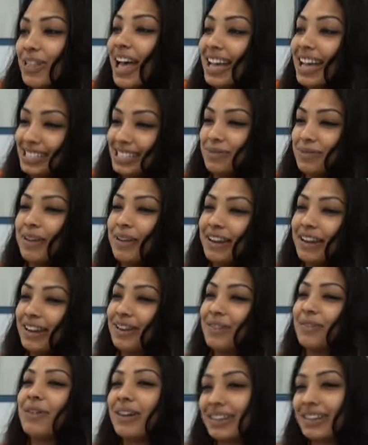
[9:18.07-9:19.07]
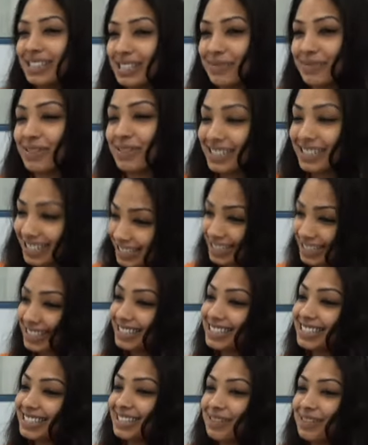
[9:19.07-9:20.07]
that's been in worse
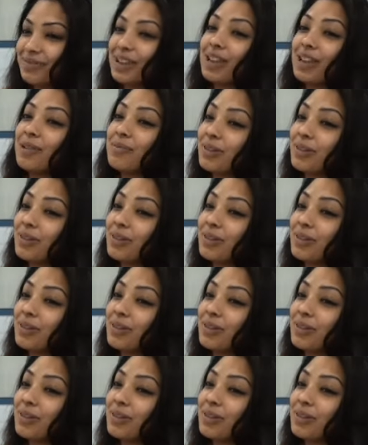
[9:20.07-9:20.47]
positions than me.